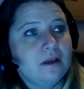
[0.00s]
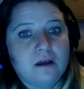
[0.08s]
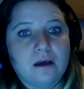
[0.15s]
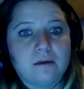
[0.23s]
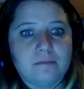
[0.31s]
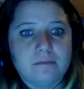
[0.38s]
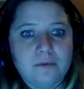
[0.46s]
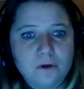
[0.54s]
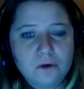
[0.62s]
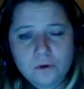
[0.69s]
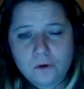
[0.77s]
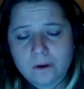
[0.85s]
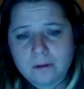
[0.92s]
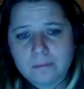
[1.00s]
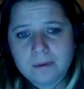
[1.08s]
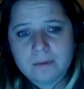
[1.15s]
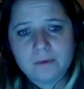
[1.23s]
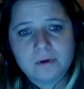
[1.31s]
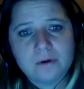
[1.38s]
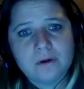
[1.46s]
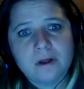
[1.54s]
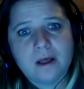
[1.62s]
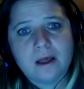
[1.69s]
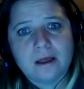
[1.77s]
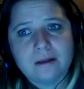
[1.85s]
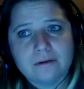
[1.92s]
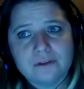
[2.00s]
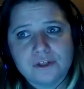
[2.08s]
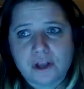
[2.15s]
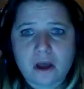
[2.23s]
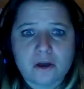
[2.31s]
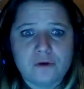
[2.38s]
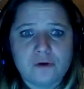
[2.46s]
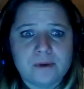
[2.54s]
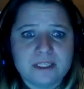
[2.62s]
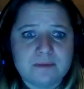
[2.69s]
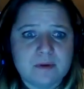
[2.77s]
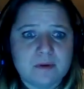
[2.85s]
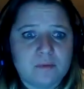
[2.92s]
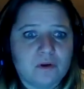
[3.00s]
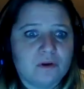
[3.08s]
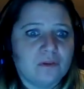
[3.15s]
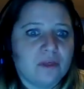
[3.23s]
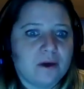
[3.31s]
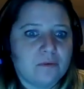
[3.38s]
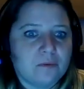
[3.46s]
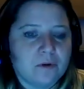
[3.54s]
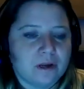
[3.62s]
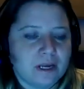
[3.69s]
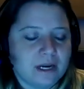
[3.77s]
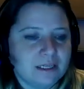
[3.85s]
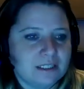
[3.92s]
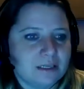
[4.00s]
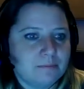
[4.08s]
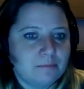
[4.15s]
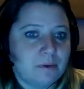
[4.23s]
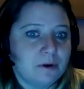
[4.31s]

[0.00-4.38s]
New York people and Chicago-based people that were getting to